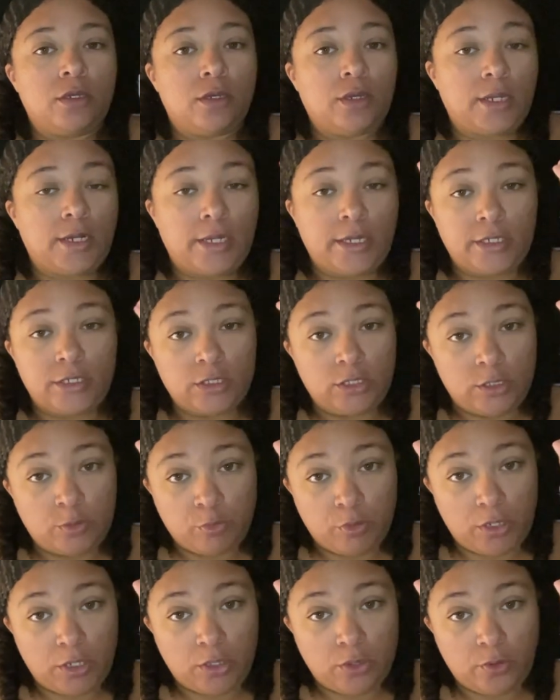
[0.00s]
I like to
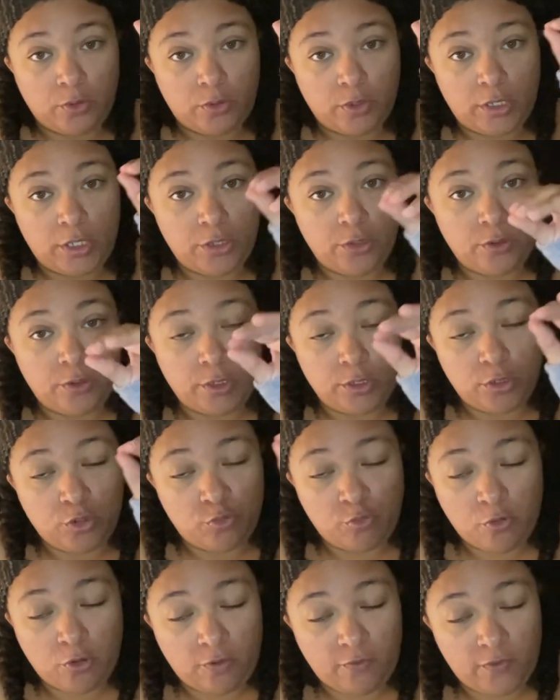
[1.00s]
sprinkle either a little
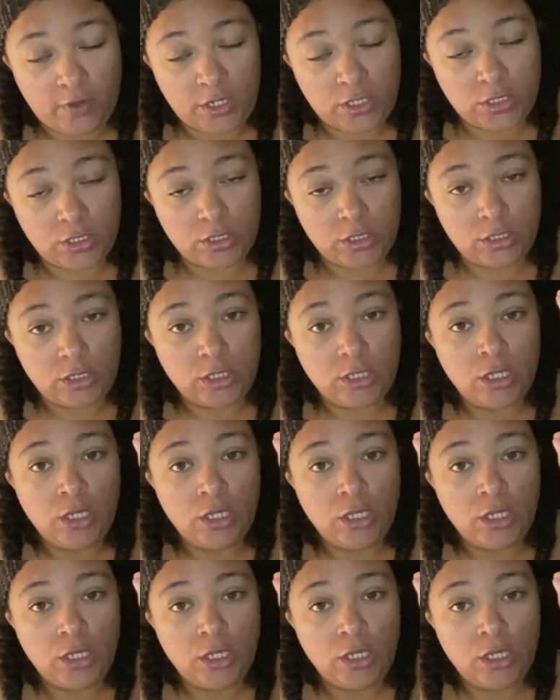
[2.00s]
motivation